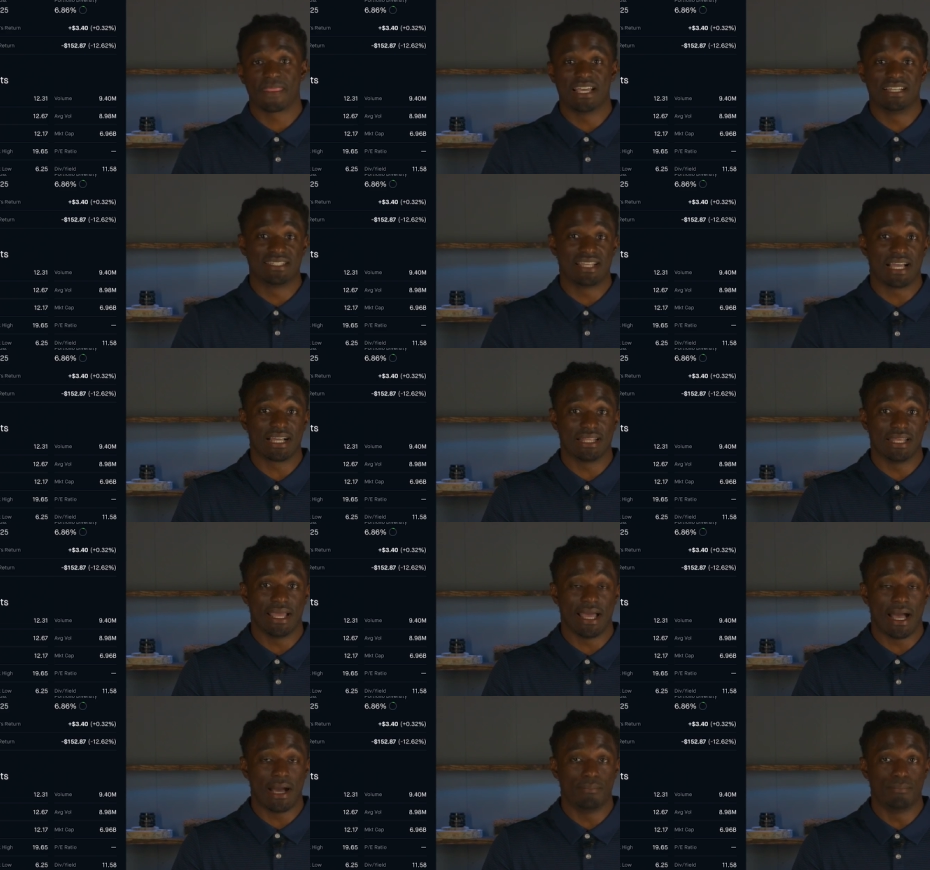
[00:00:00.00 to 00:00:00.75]

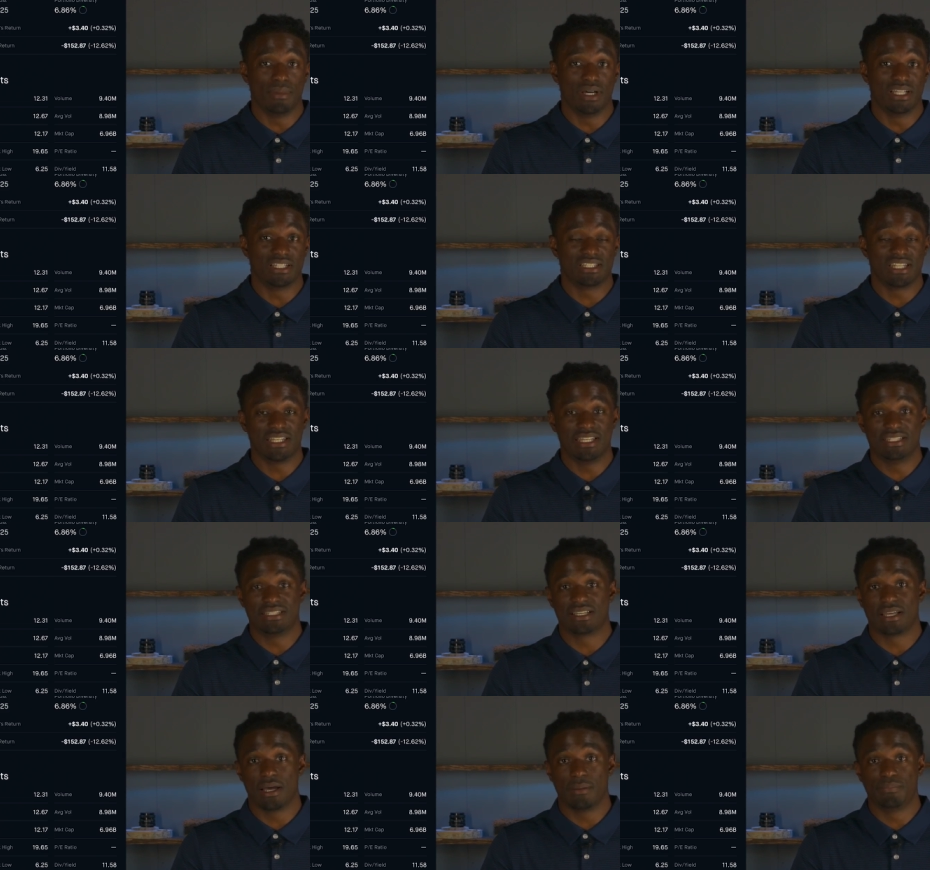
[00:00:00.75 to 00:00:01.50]
exactly how much
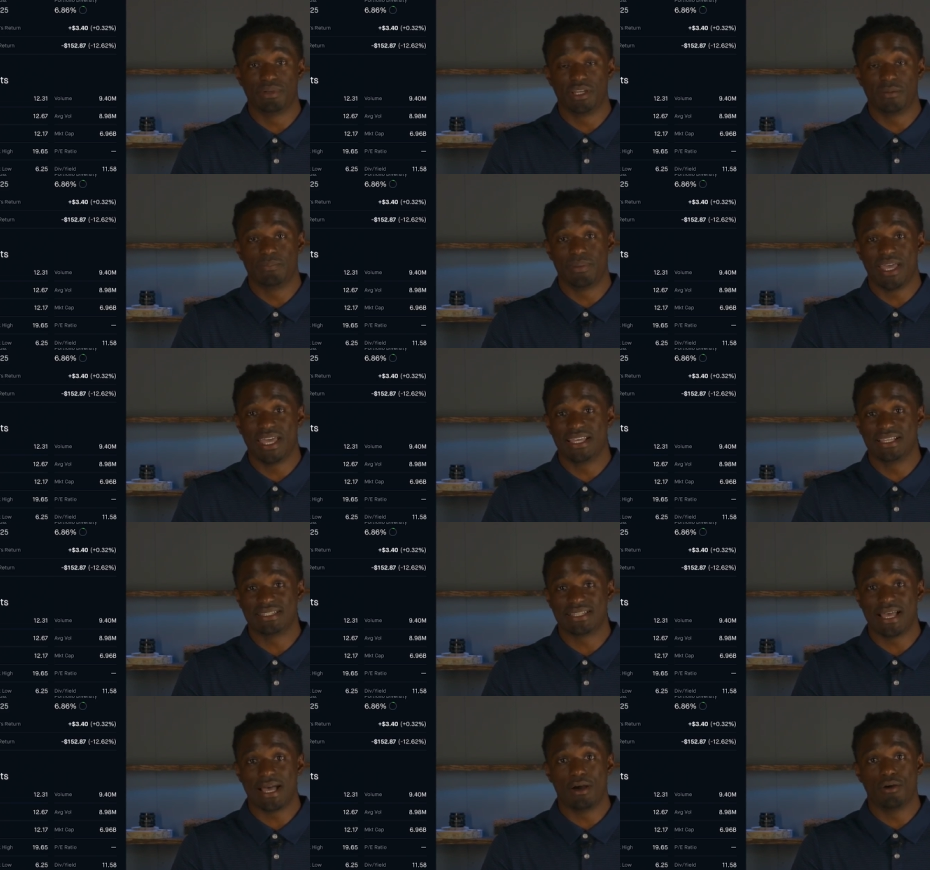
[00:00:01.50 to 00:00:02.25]
each company
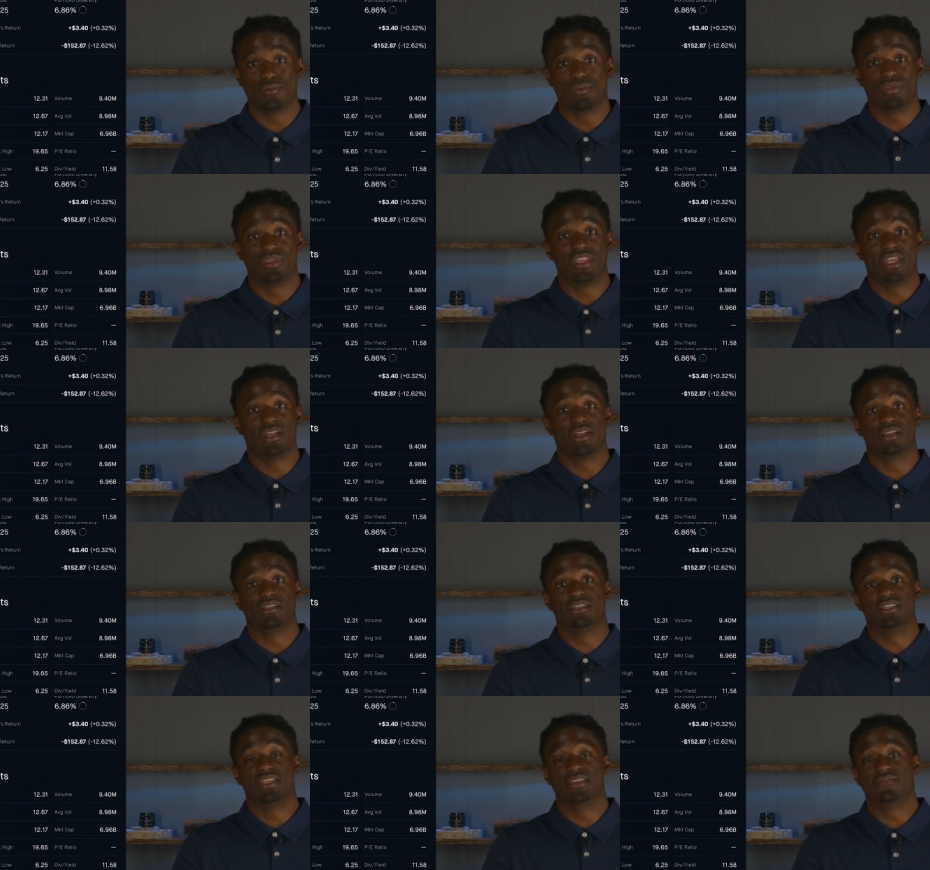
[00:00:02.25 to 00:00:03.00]
pays out
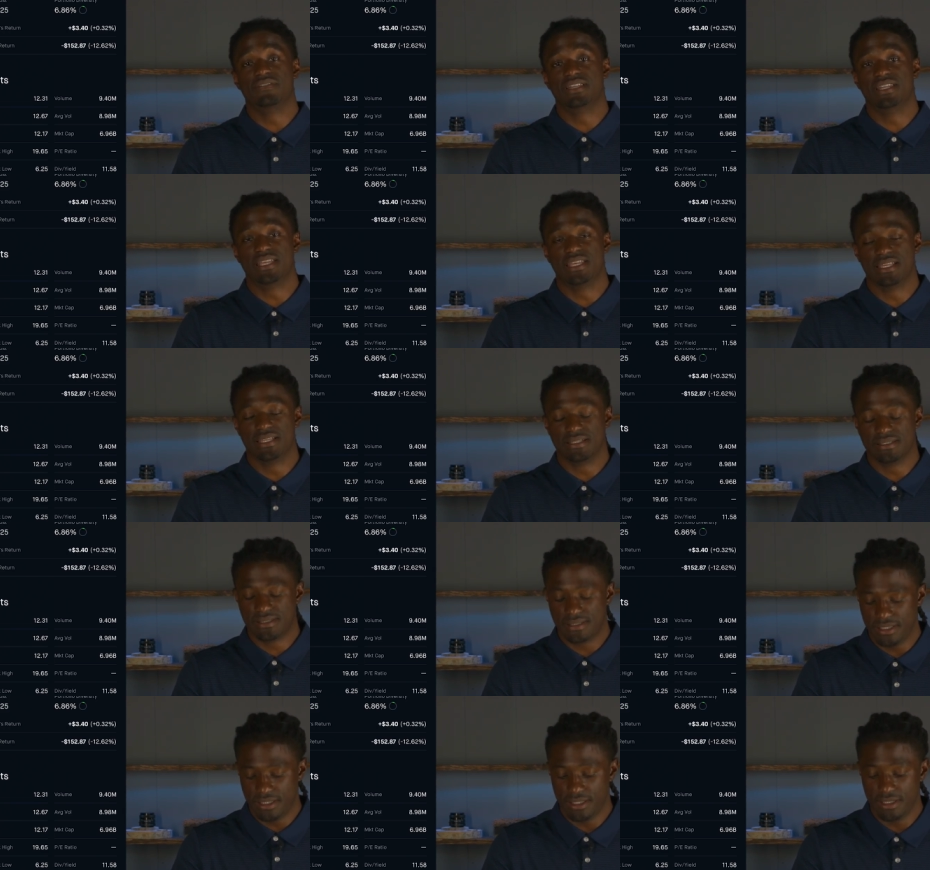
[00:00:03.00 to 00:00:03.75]
their
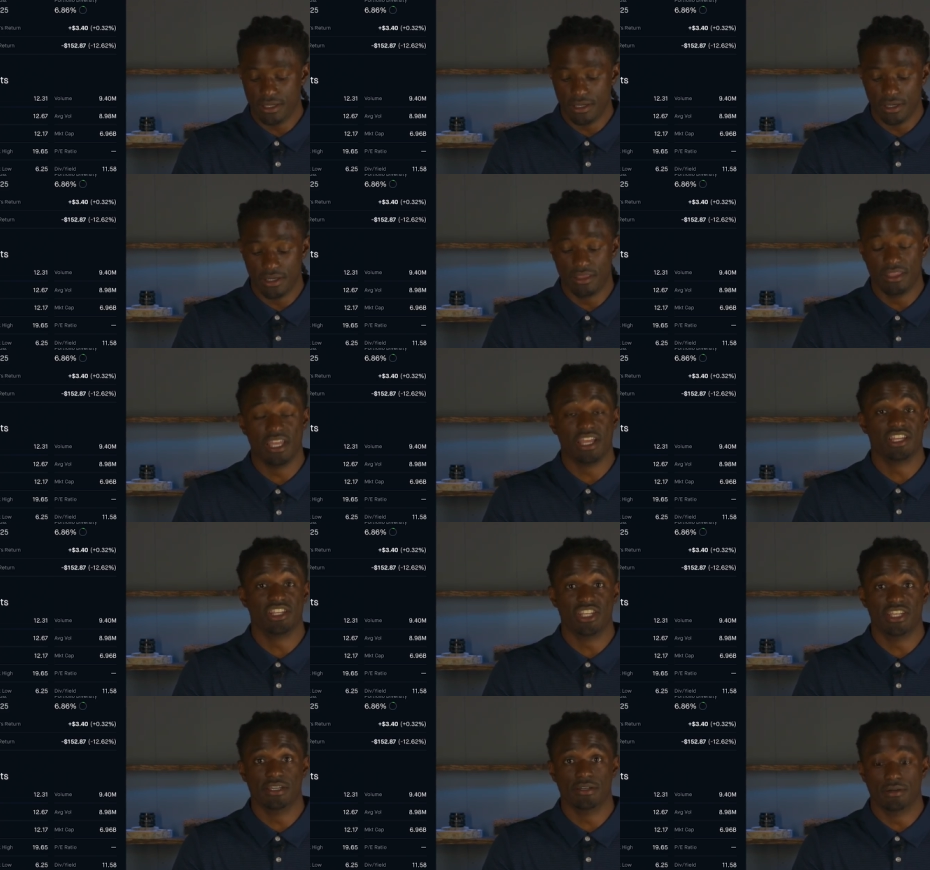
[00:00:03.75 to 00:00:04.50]
dividends, uh, their
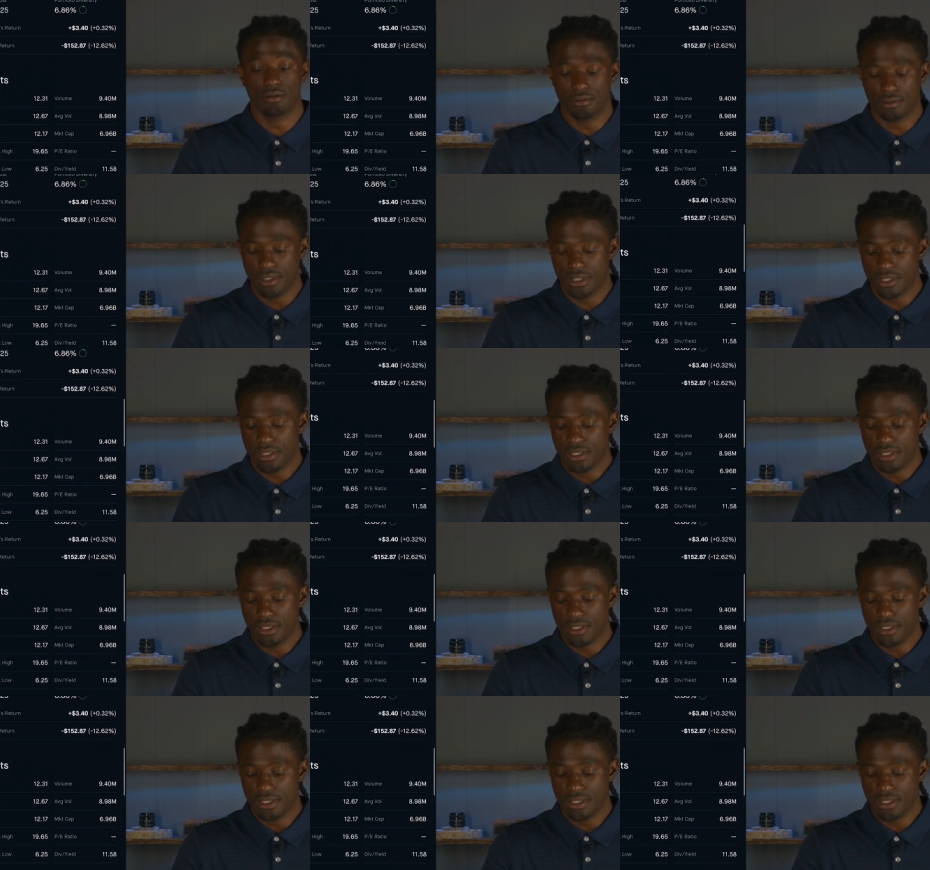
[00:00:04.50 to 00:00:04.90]
yield.